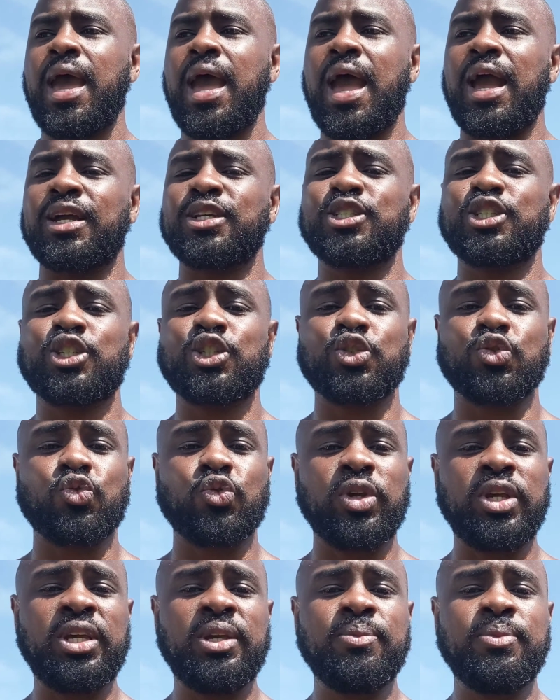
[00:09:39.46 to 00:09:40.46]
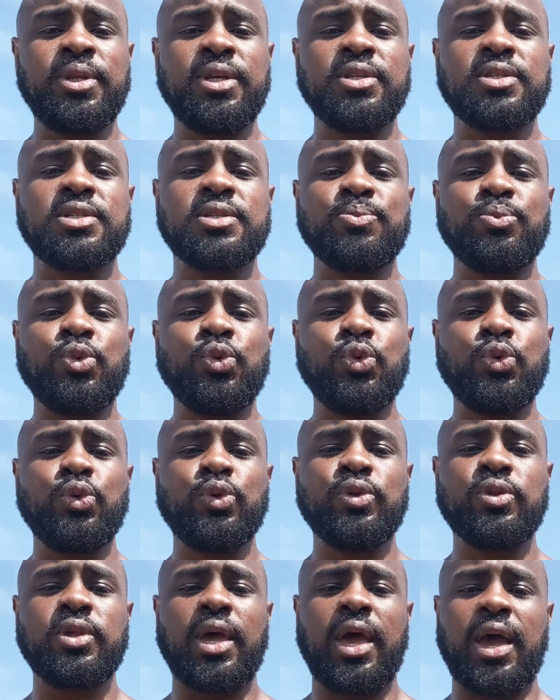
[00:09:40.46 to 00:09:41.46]
extremely
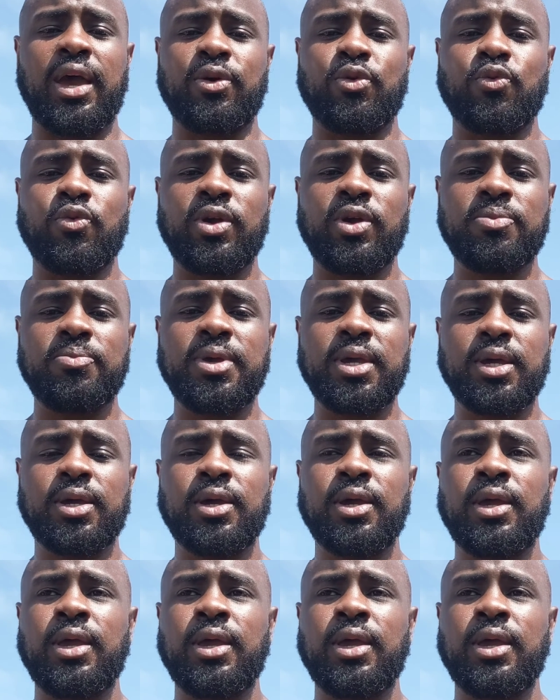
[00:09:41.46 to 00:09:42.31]
smooth and rhythmic,